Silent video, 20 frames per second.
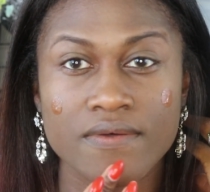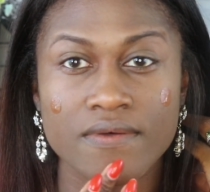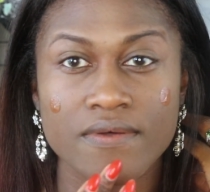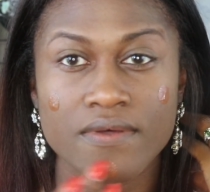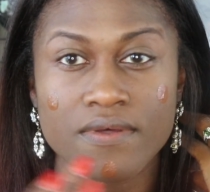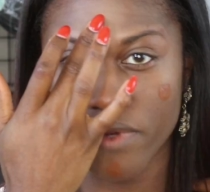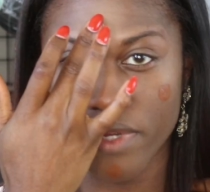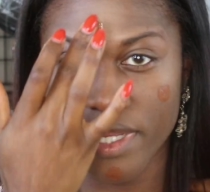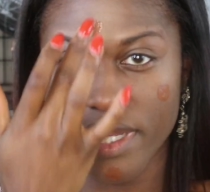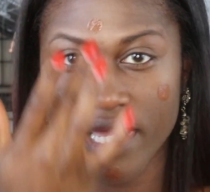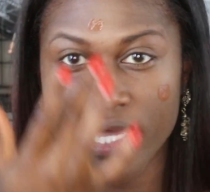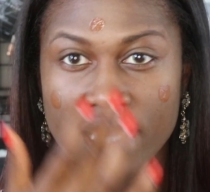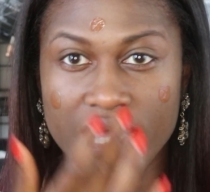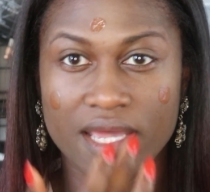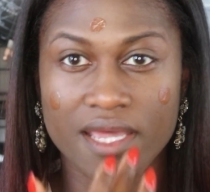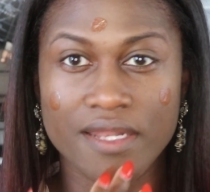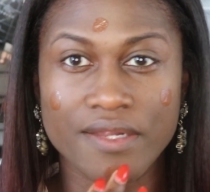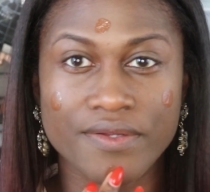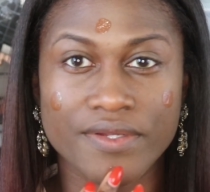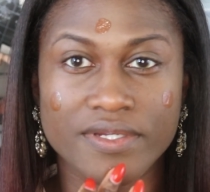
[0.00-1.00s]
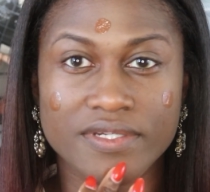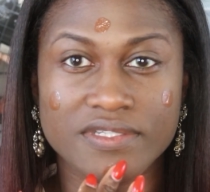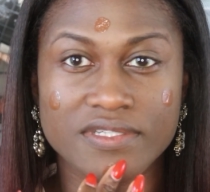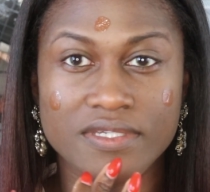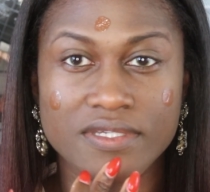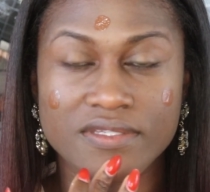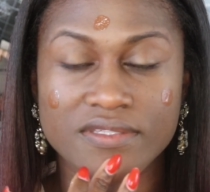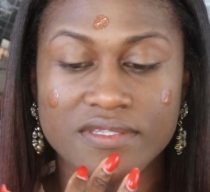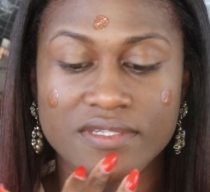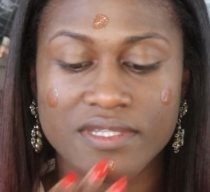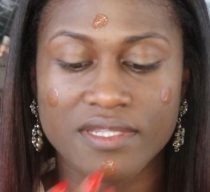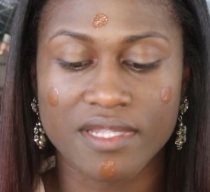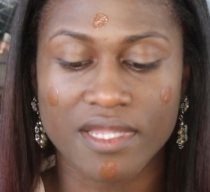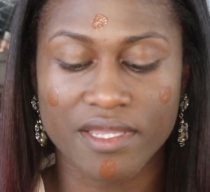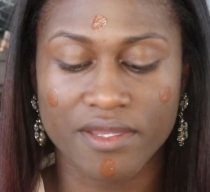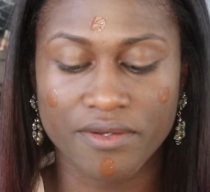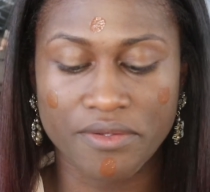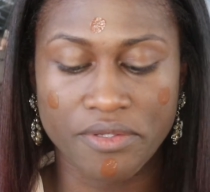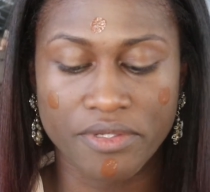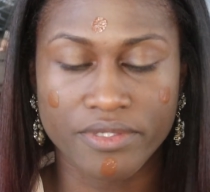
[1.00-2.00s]
forehead, on your cheeks, and like
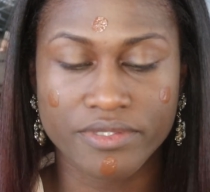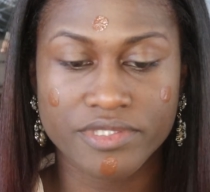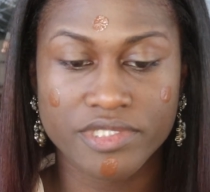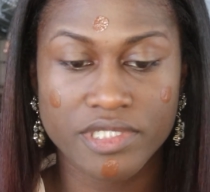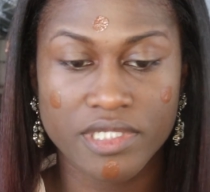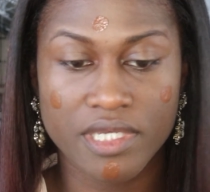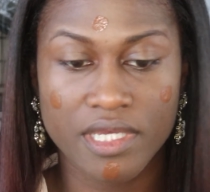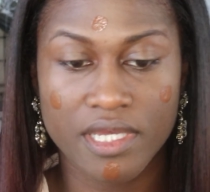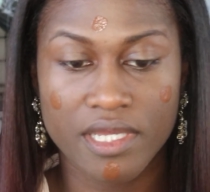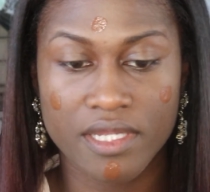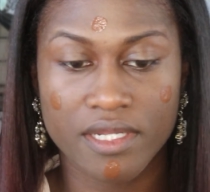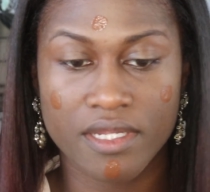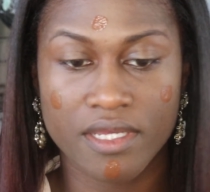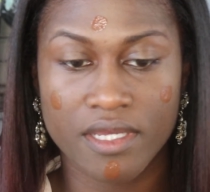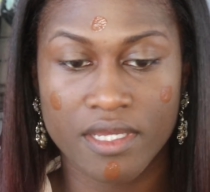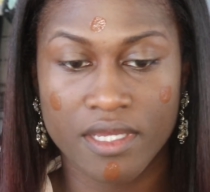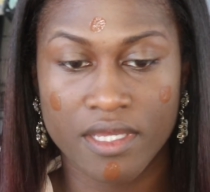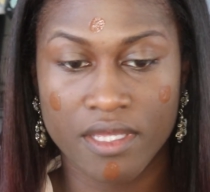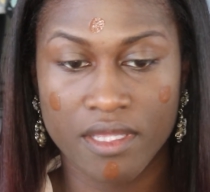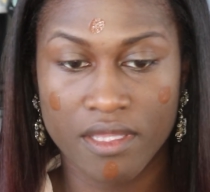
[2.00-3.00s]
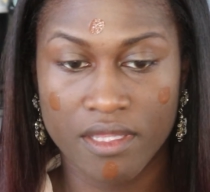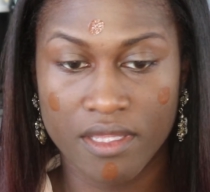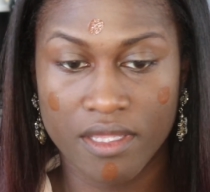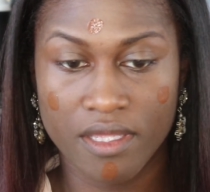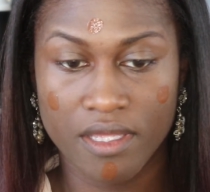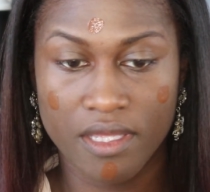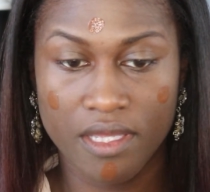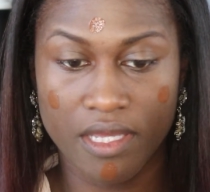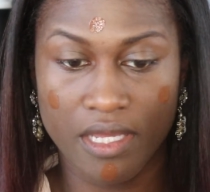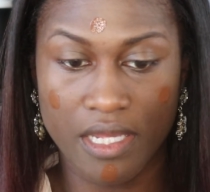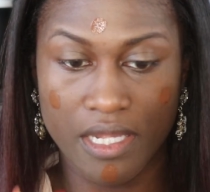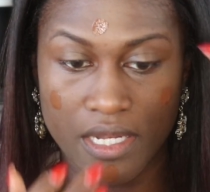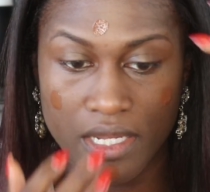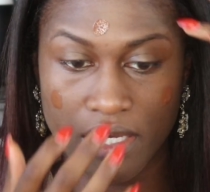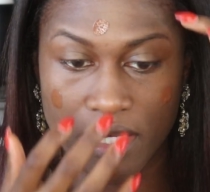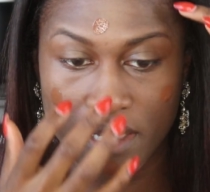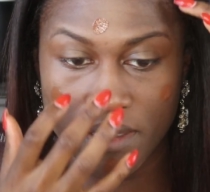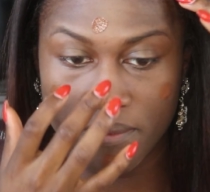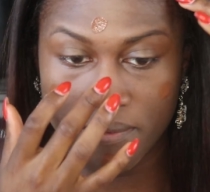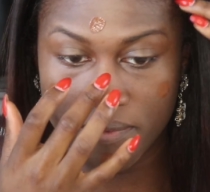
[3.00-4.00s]
on your chin.
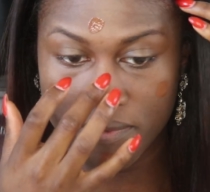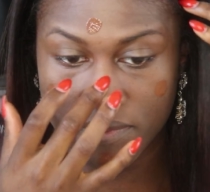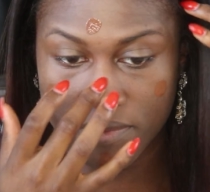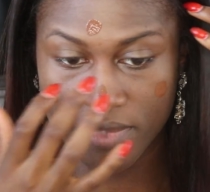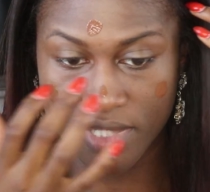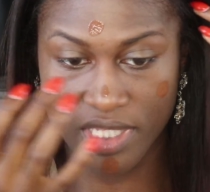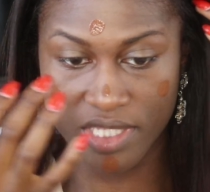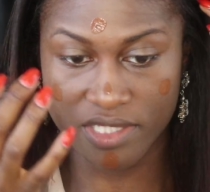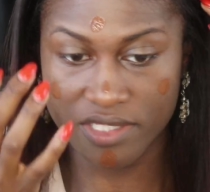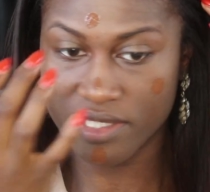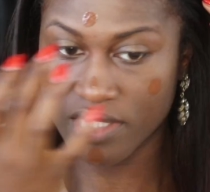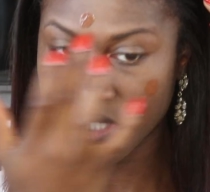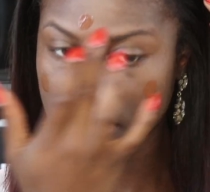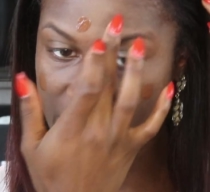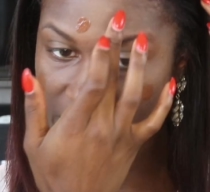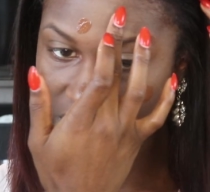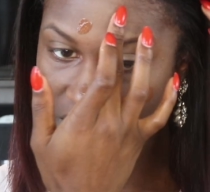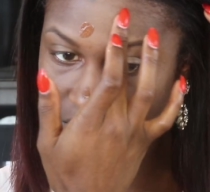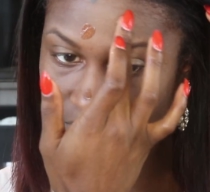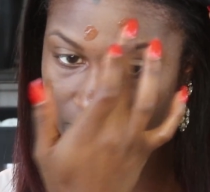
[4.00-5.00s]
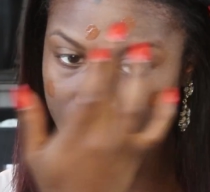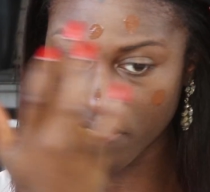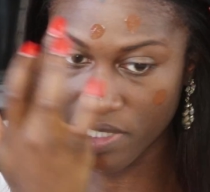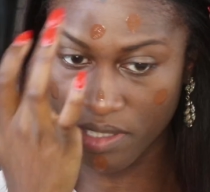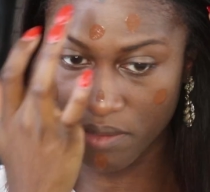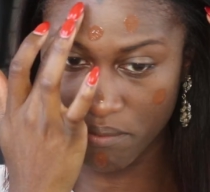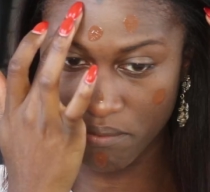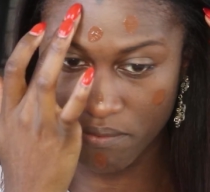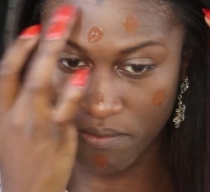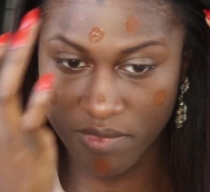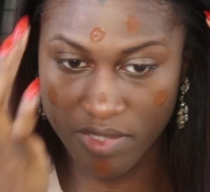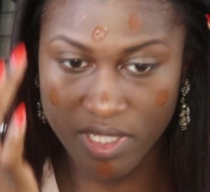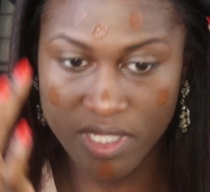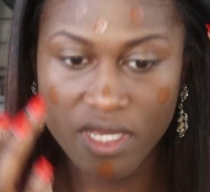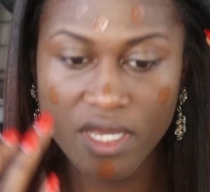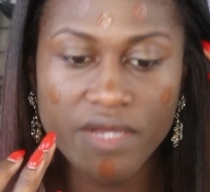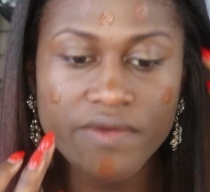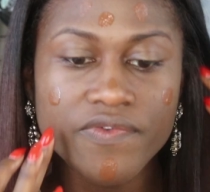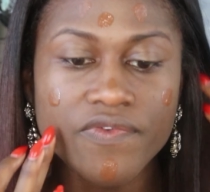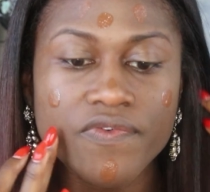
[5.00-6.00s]
And that should be
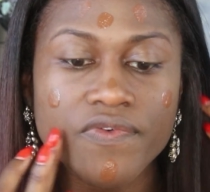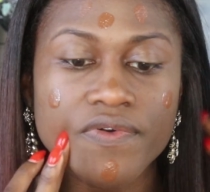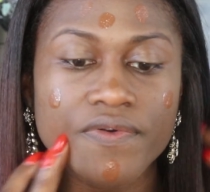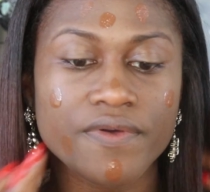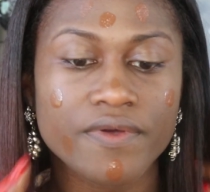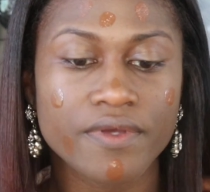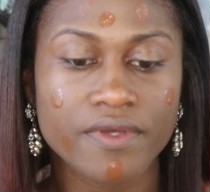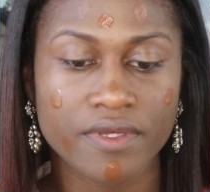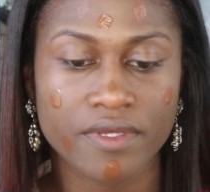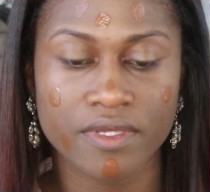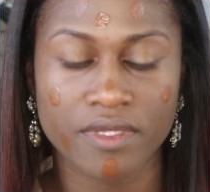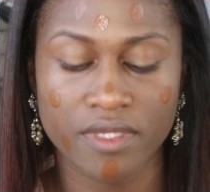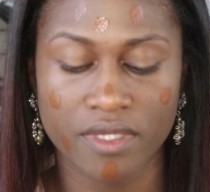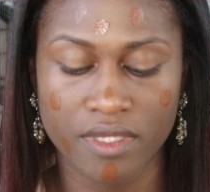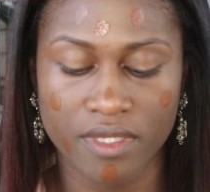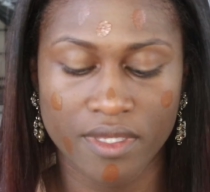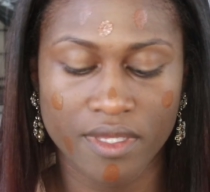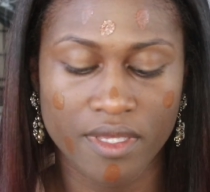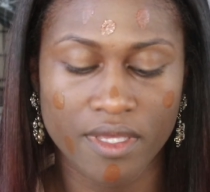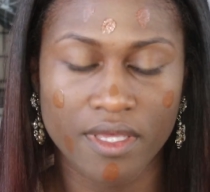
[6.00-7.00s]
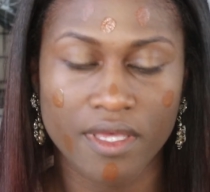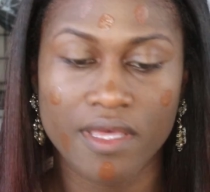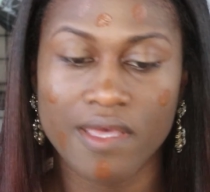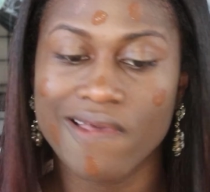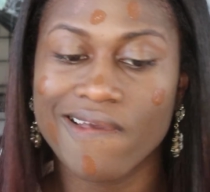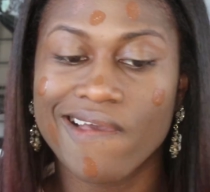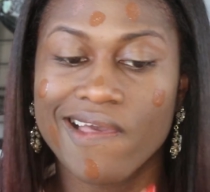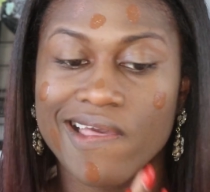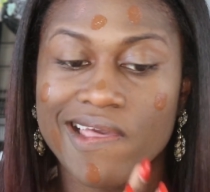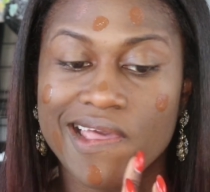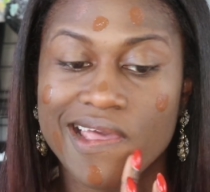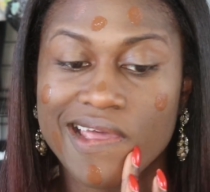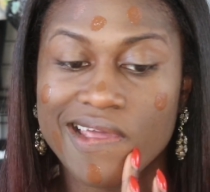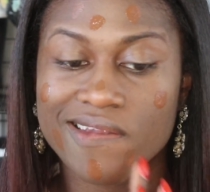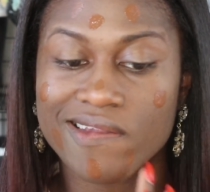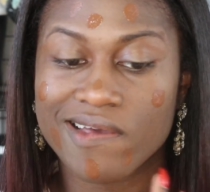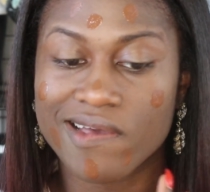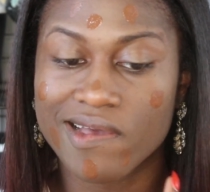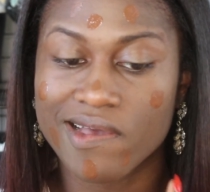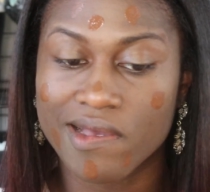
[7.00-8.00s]
enough. And
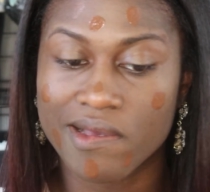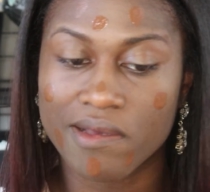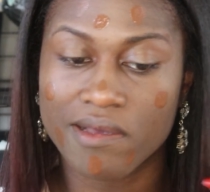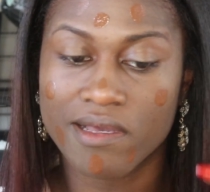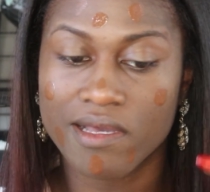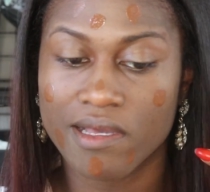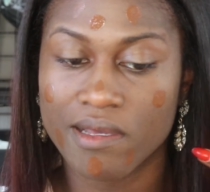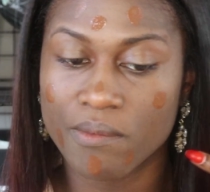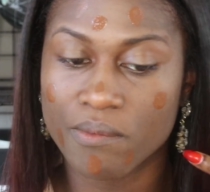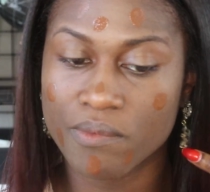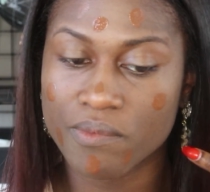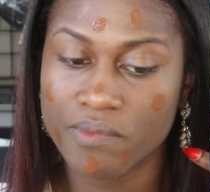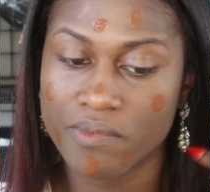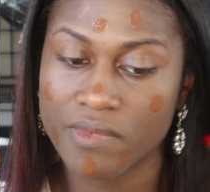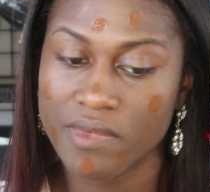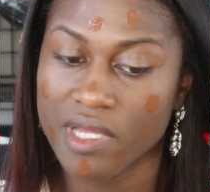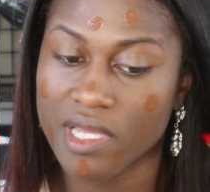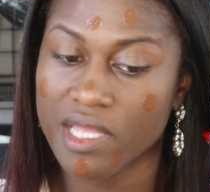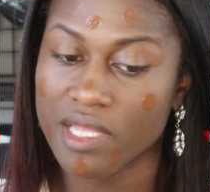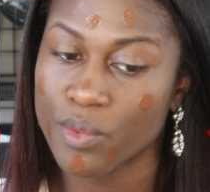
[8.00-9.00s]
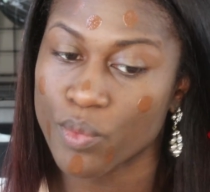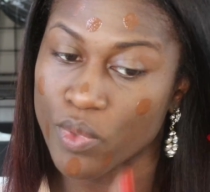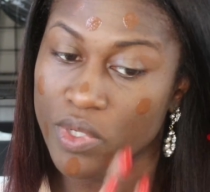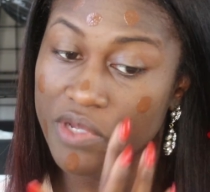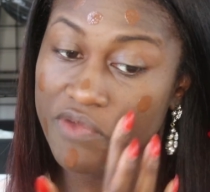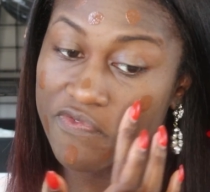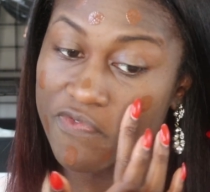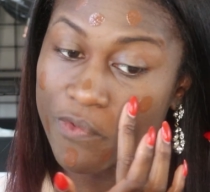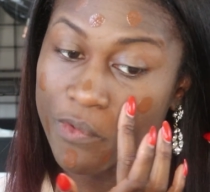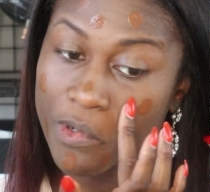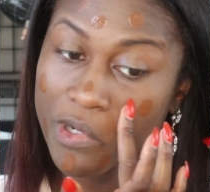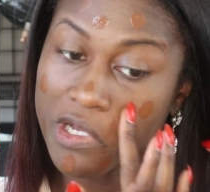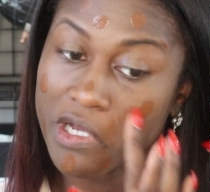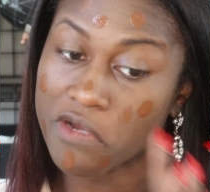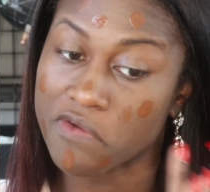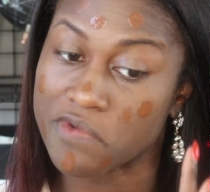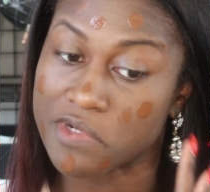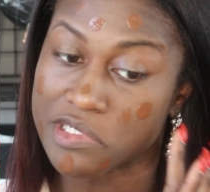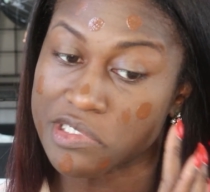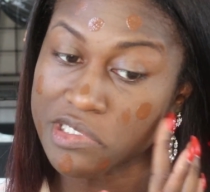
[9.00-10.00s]
I don't want full
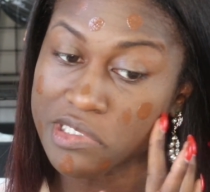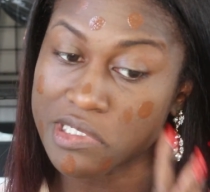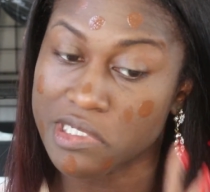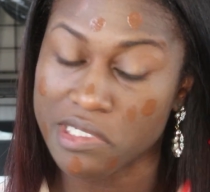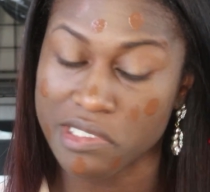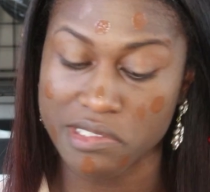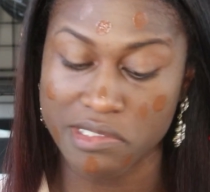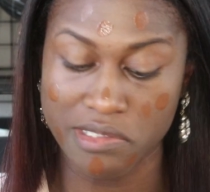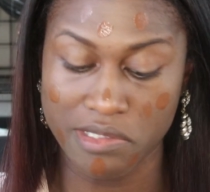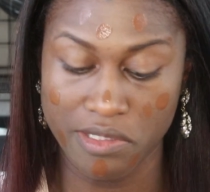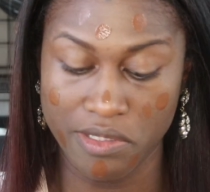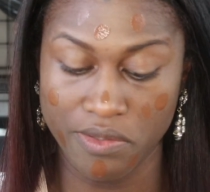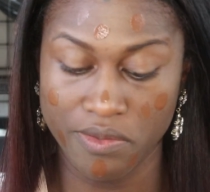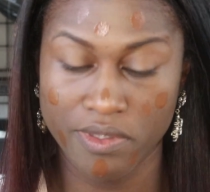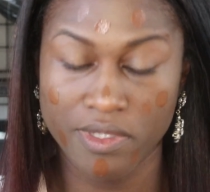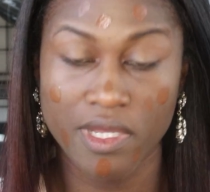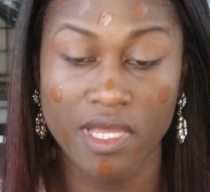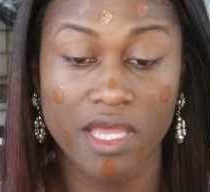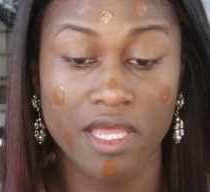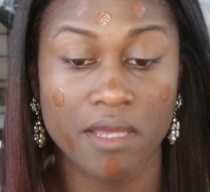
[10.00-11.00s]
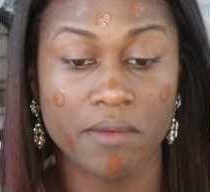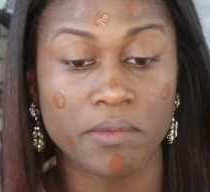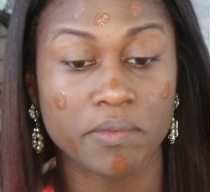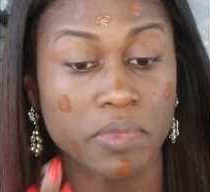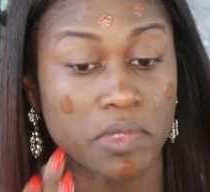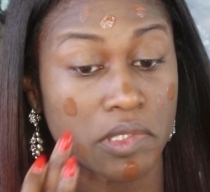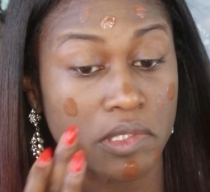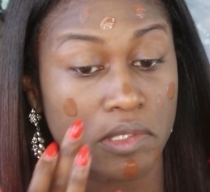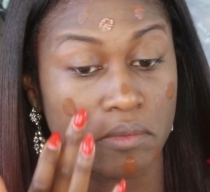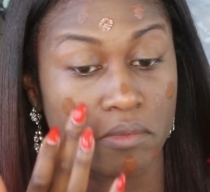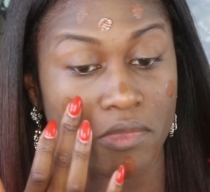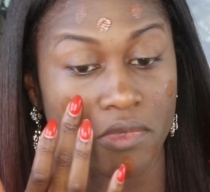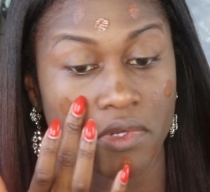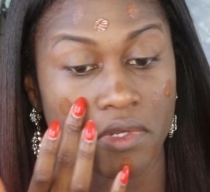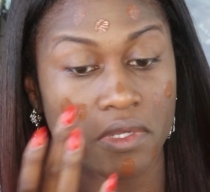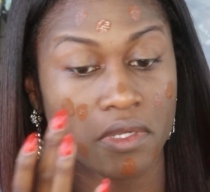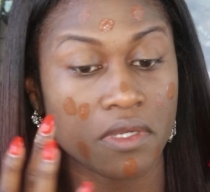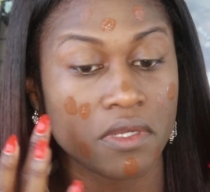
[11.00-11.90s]
coverage, so that's I'm a little more.